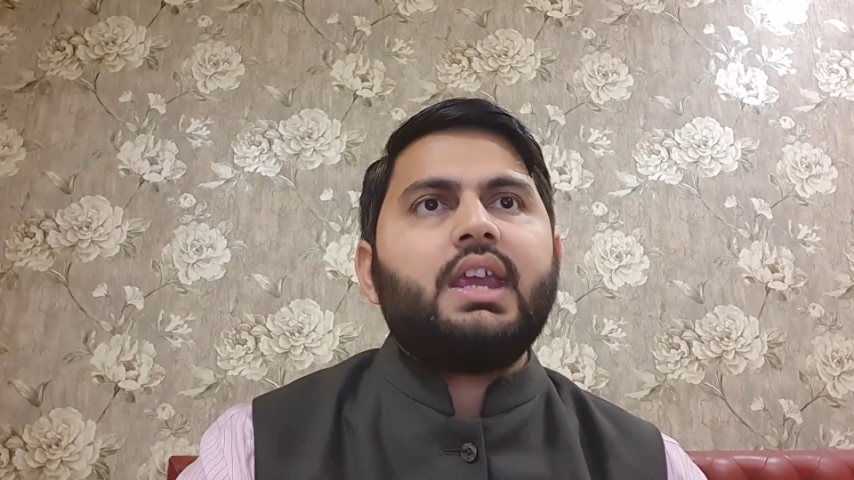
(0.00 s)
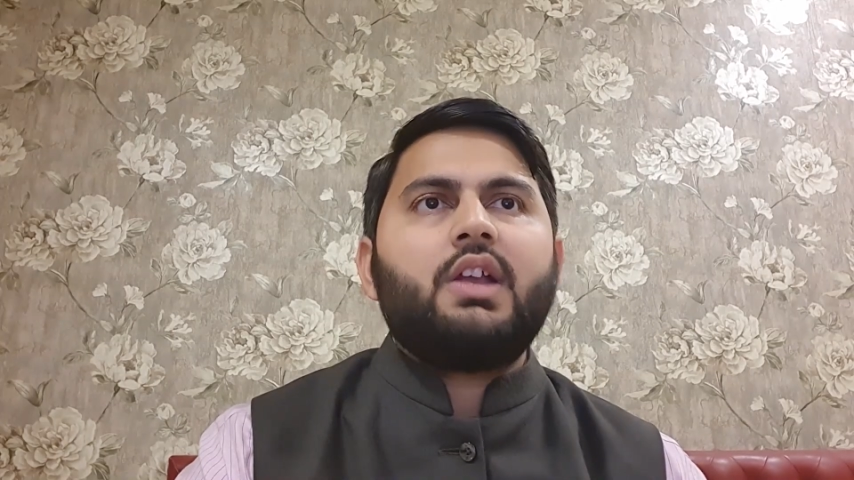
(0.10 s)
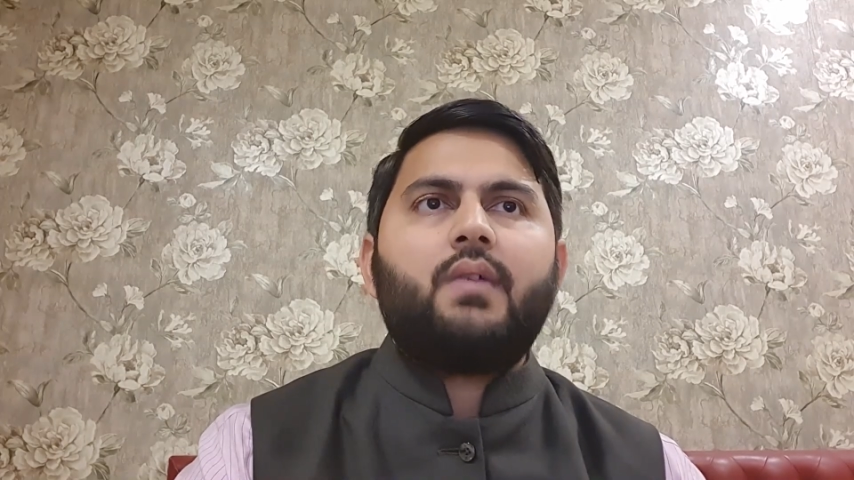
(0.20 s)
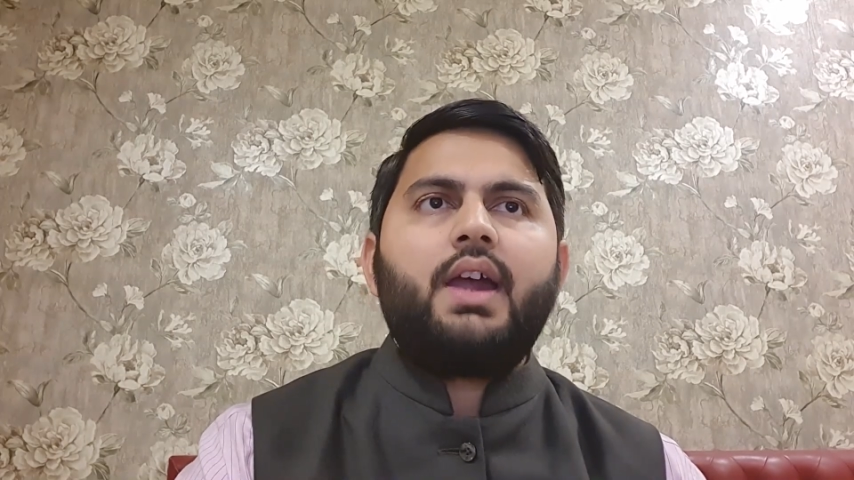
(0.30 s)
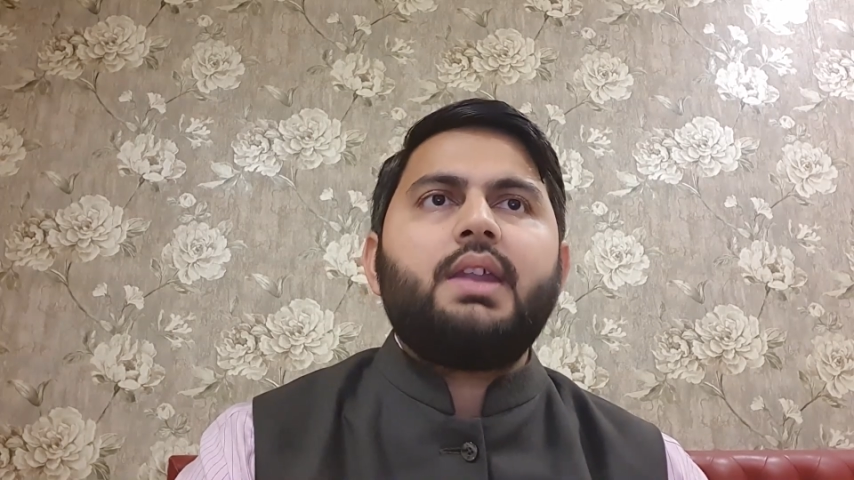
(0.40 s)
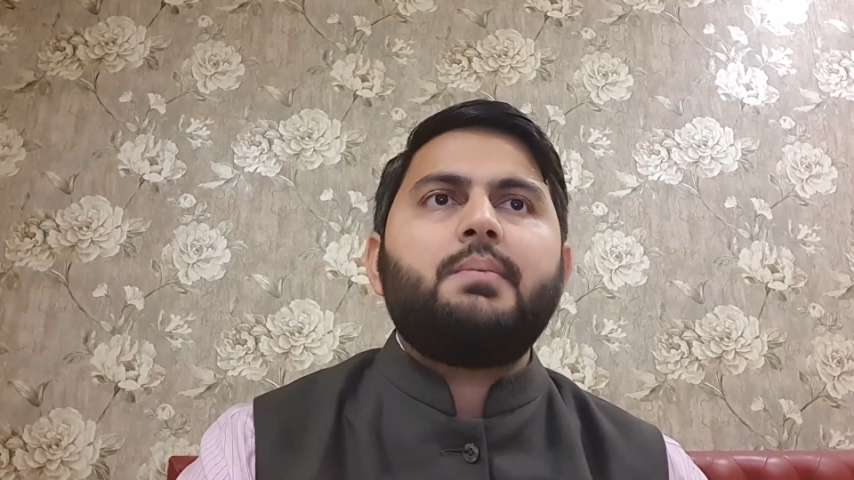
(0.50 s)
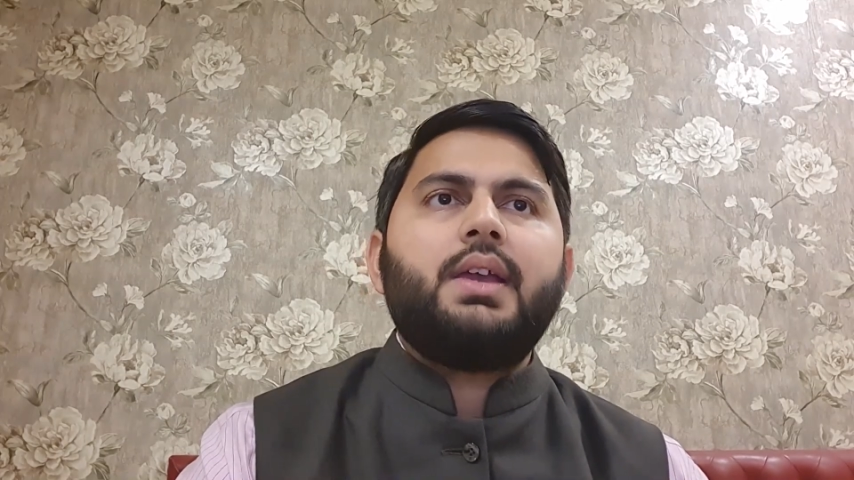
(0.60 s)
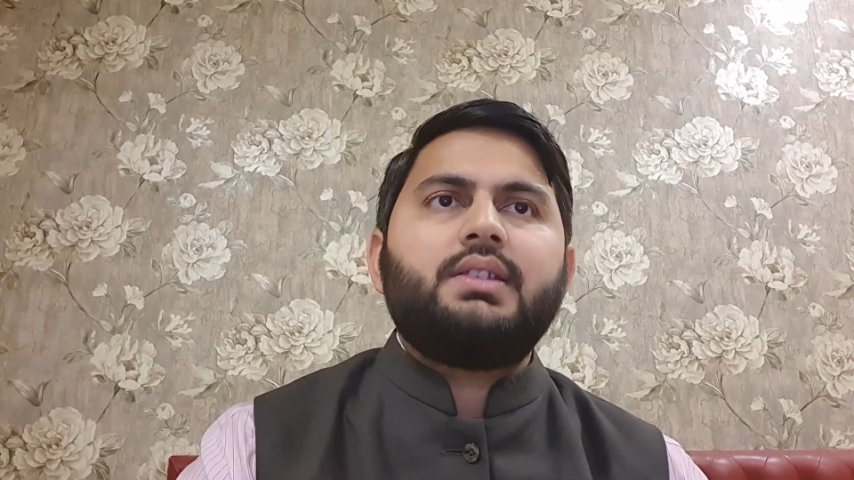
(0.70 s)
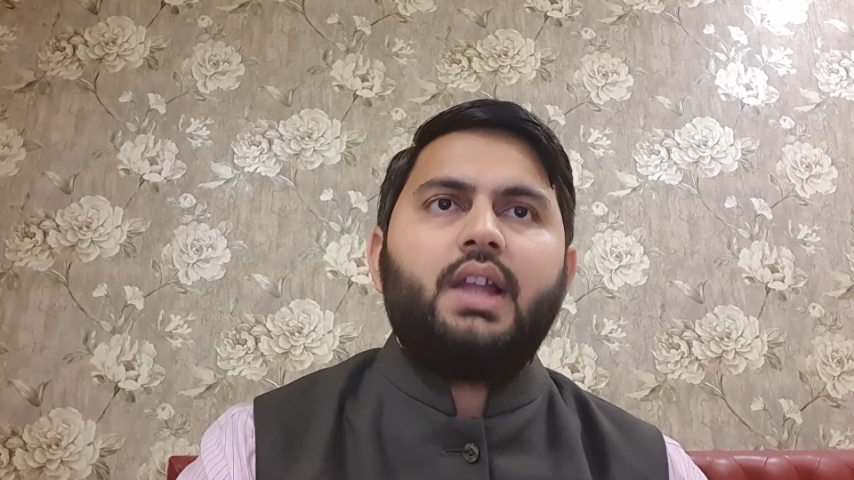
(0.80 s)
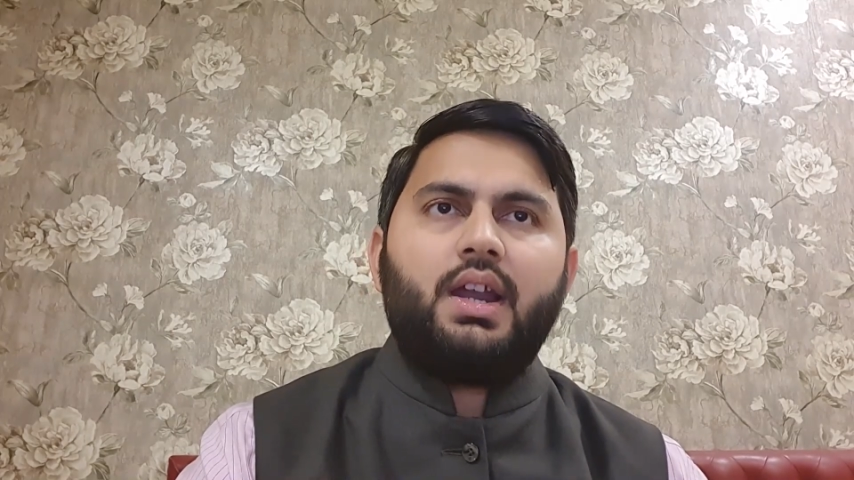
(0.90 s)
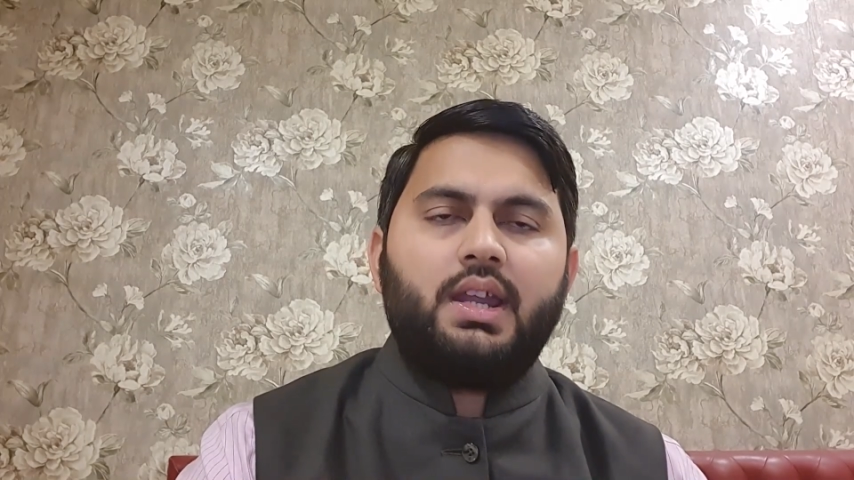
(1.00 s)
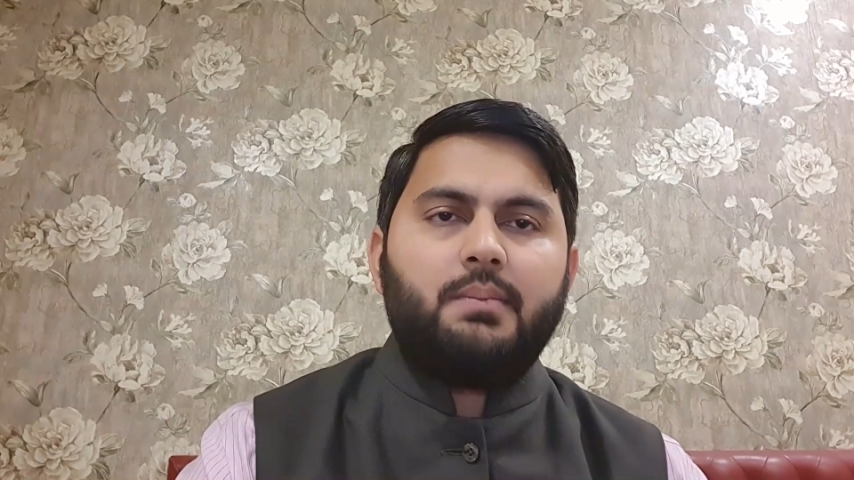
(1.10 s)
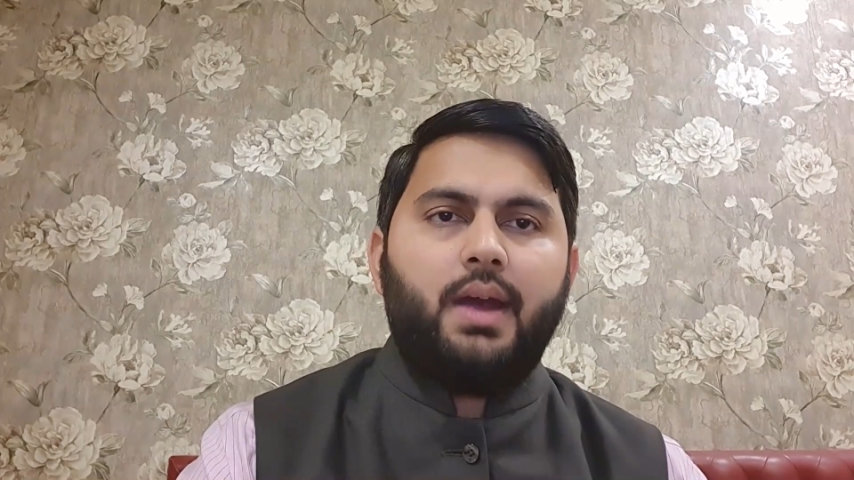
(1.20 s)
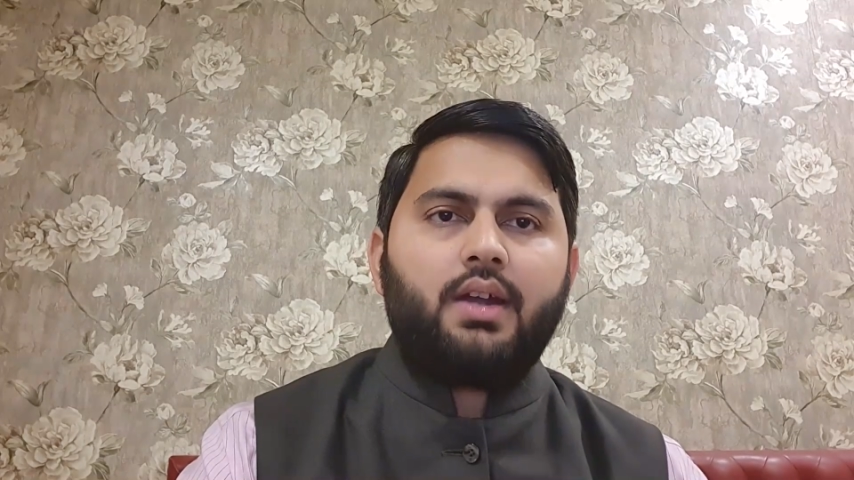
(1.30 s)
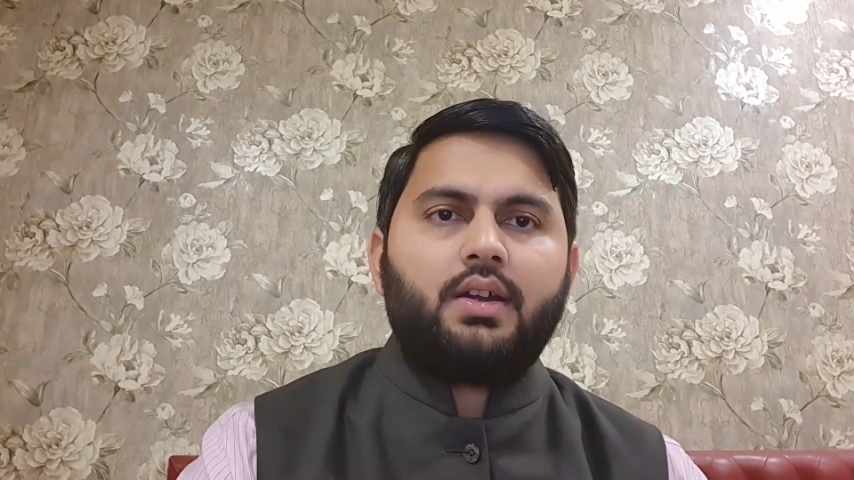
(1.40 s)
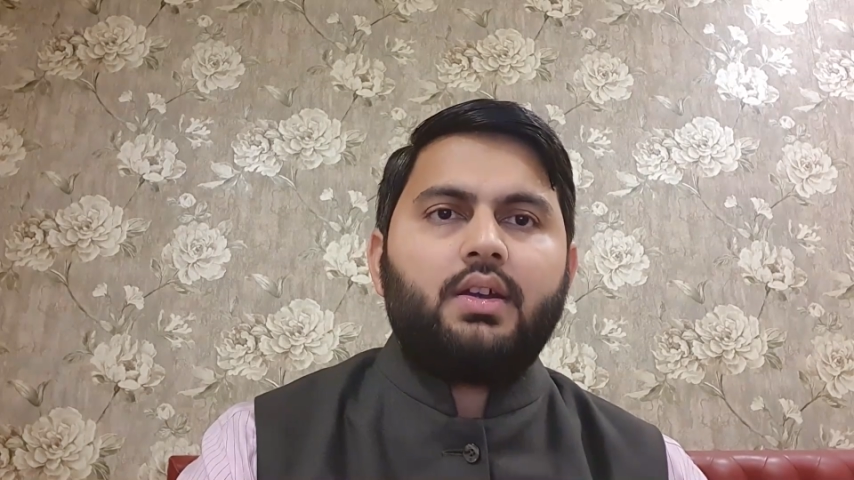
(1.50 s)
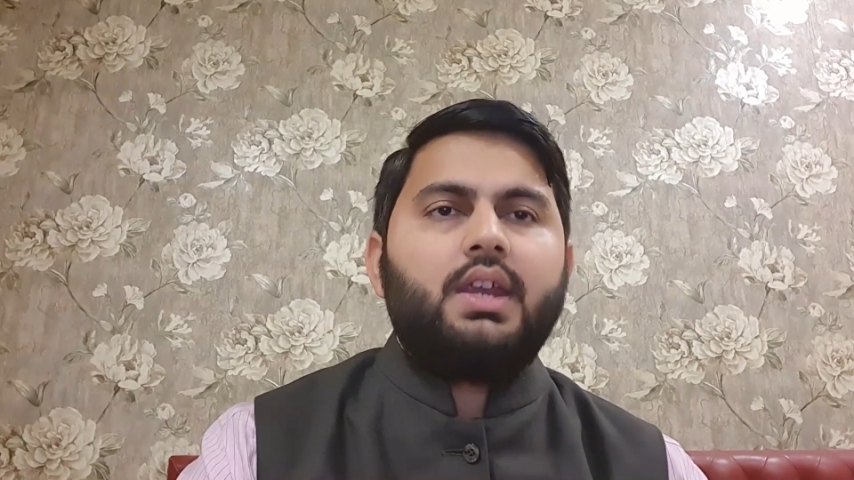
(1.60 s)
inquiry based learning method.